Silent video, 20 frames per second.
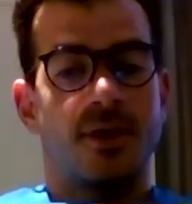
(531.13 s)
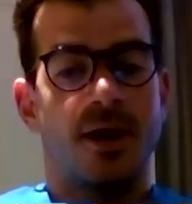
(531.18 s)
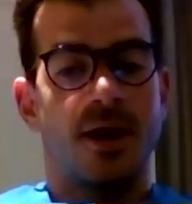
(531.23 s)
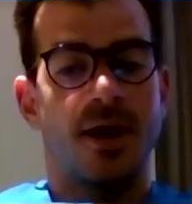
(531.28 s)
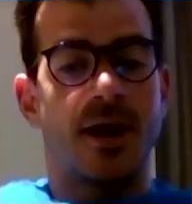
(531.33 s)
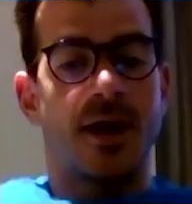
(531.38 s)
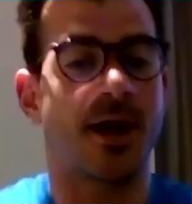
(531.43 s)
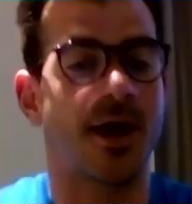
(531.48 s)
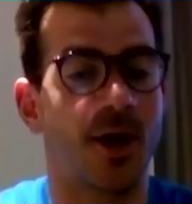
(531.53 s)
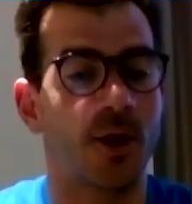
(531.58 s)

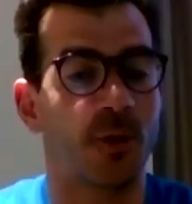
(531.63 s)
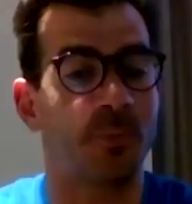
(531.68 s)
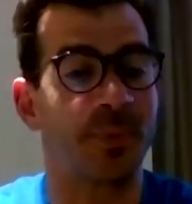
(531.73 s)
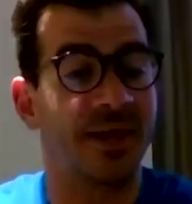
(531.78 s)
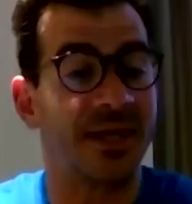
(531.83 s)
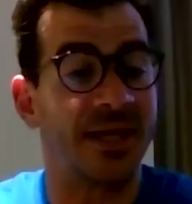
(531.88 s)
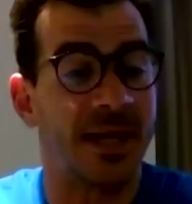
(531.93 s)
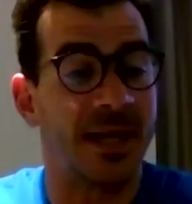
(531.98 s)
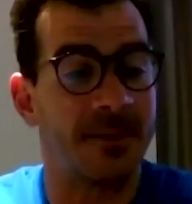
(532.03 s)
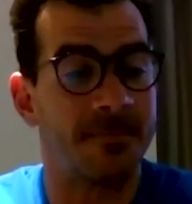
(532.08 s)

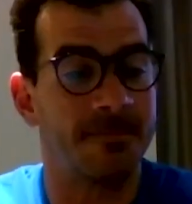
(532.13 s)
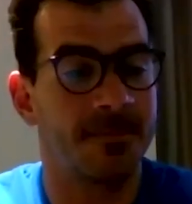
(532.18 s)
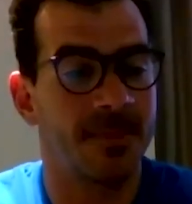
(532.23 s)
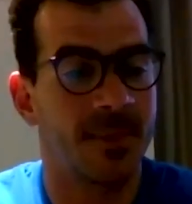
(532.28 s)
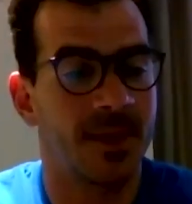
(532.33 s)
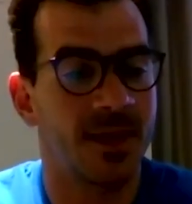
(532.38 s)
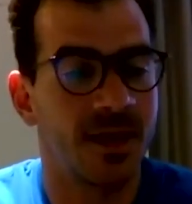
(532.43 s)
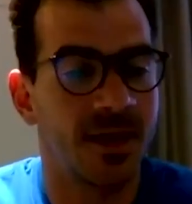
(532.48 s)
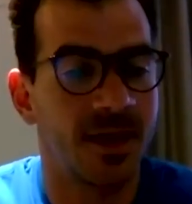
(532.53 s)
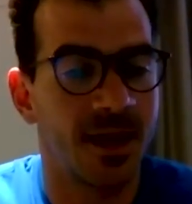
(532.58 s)
helping
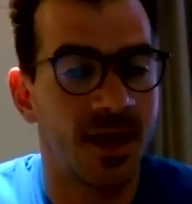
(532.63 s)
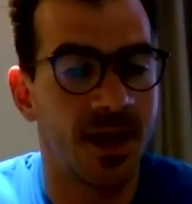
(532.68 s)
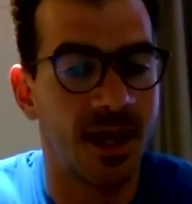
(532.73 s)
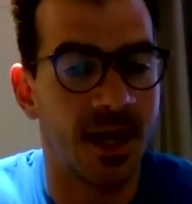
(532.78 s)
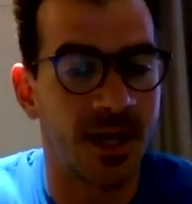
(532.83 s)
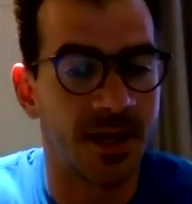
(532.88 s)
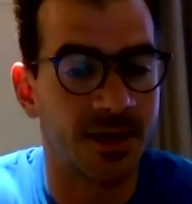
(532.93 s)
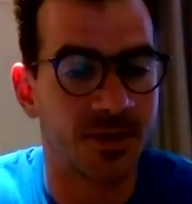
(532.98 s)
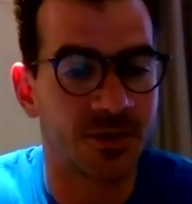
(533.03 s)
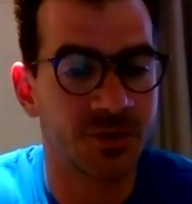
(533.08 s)
him
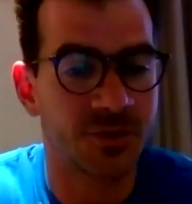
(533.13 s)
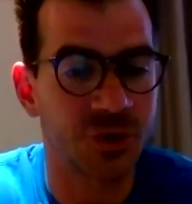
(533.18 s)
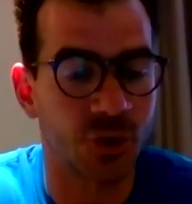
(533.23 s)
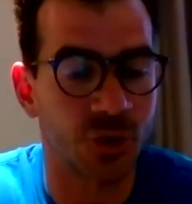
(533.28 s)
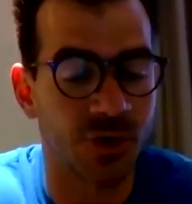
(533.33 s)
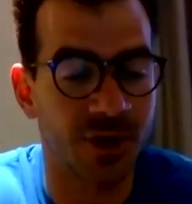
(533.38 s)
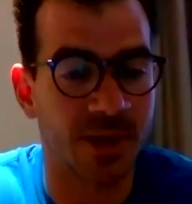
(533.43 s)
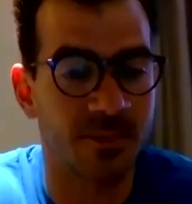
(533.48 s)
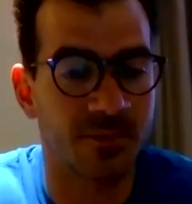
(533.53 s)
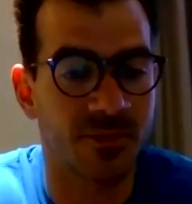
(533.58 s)
and
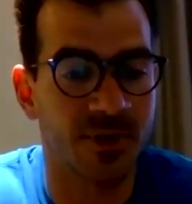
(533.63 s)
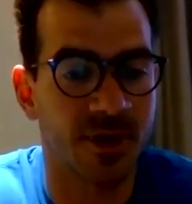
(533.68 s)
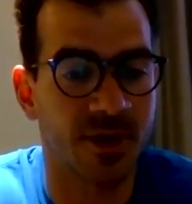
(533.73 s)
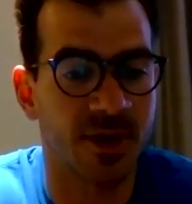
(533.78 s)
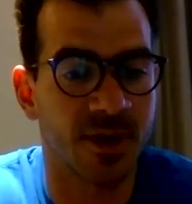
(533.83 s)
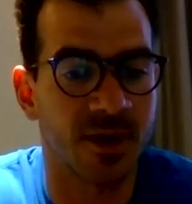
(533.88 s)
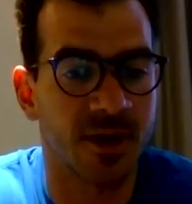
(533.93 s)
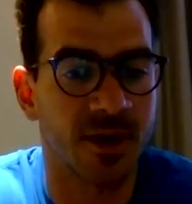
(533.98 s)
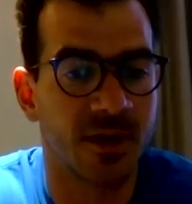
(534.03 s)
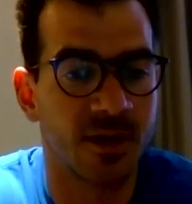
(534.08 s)
showing him
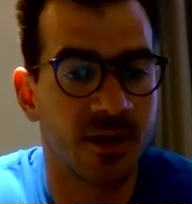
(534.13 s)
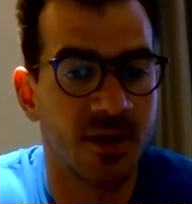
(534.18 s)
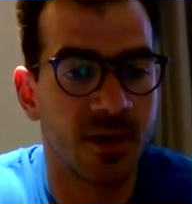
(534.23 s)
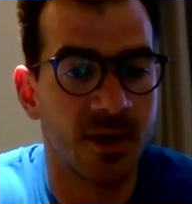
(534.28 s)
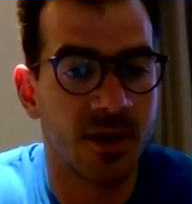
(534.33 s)
the